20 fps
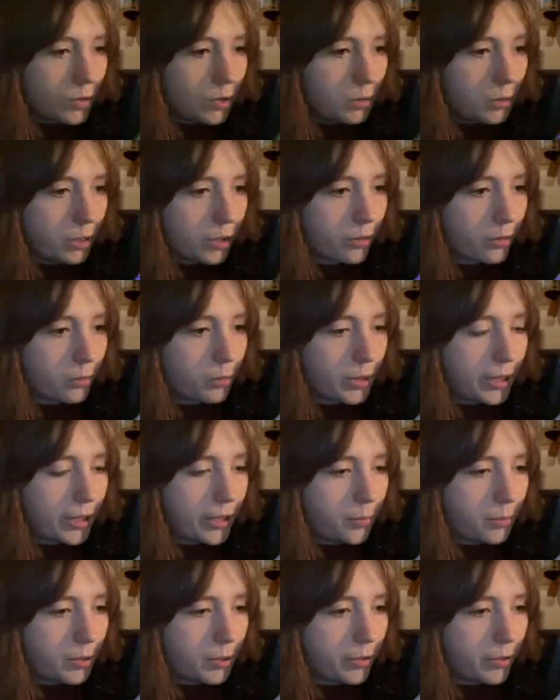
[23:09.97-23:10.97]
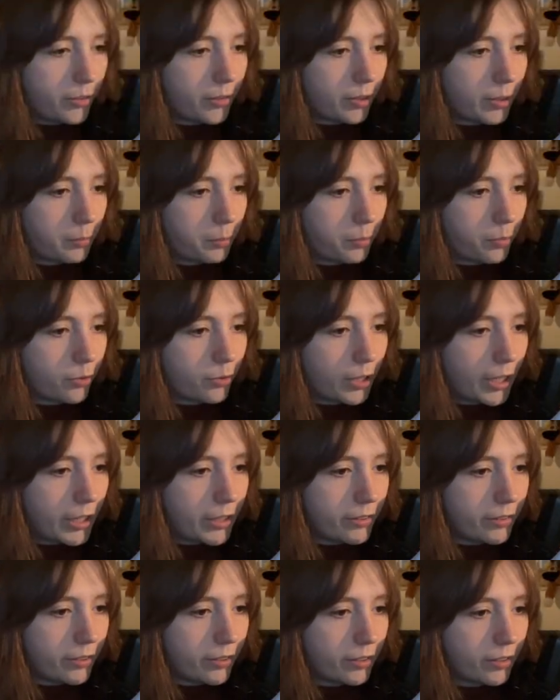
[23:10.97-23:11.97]
What works well? Probably something
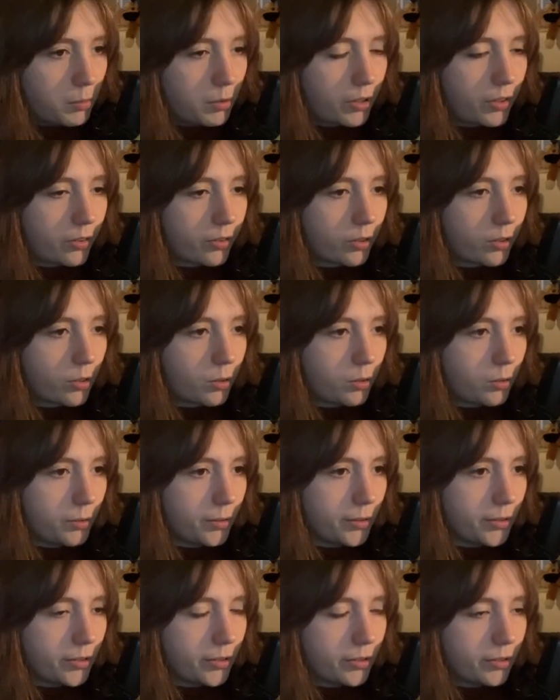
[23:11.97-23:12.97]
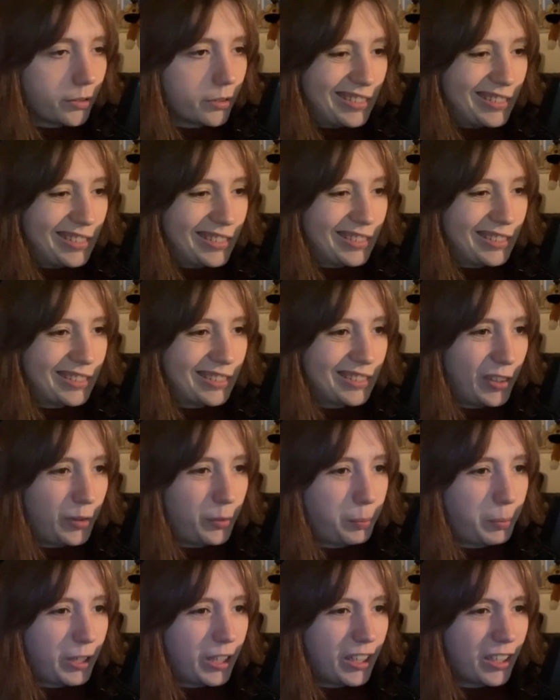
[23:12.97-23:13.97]
bright. Maybe this gold? This
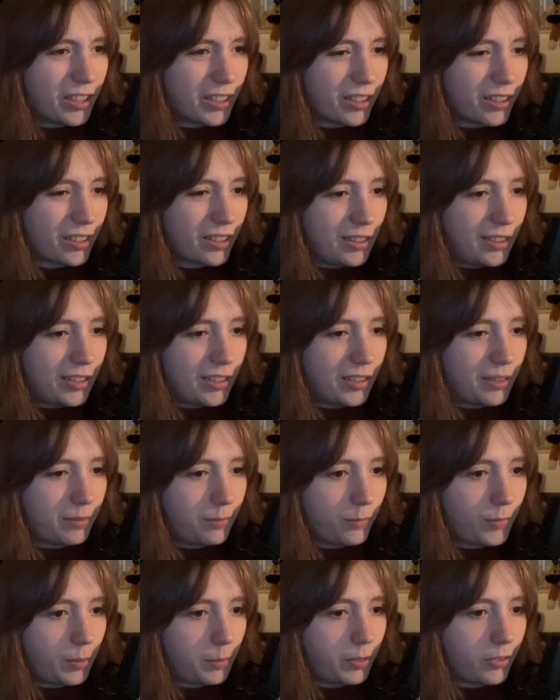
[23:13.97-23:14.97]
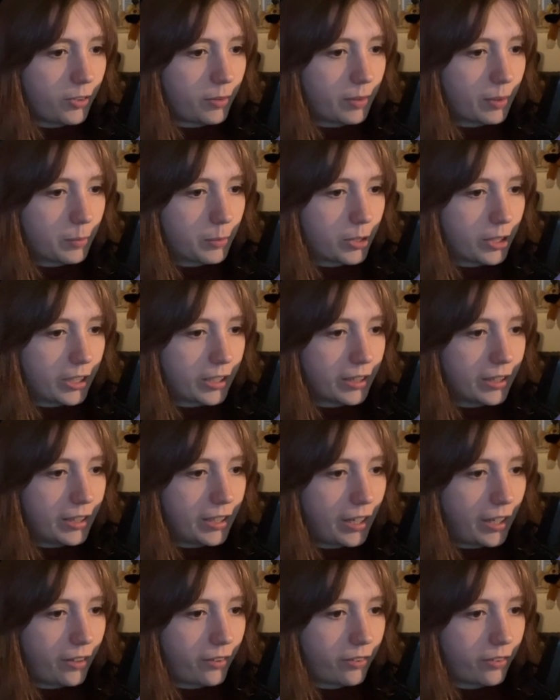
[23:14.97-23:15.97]
pink? Maybe something more like
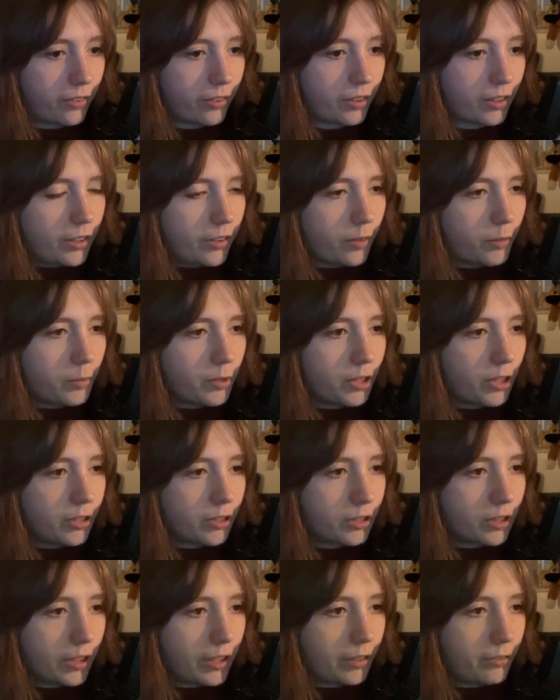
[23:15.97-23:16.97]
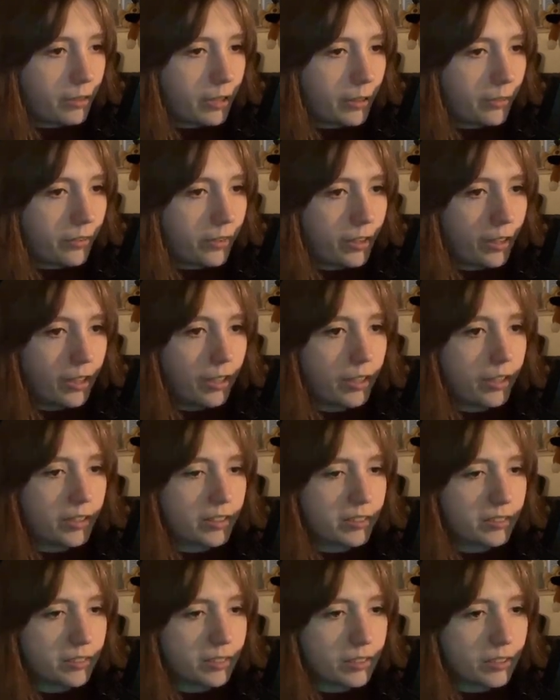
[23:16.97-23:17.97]
this. That's more along the line of what I was thinking
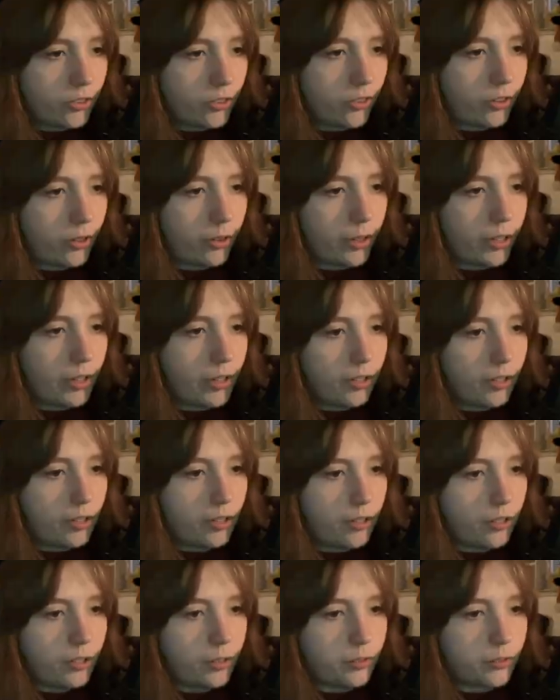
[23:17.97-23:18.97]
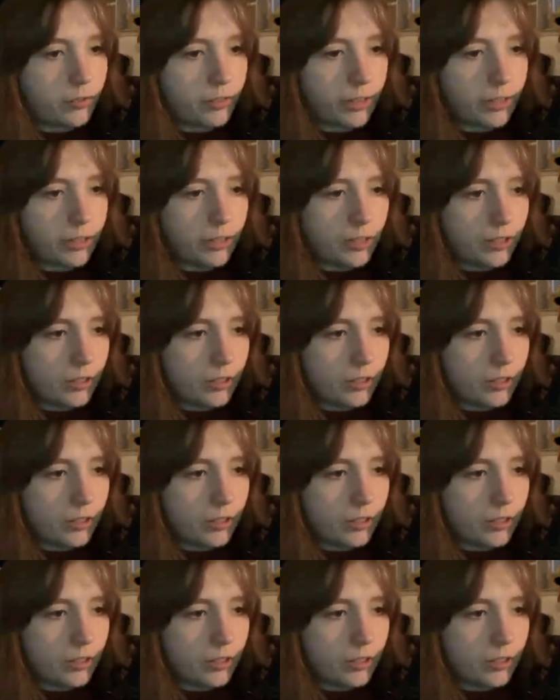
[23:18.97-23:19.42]
of. Just throw that all over.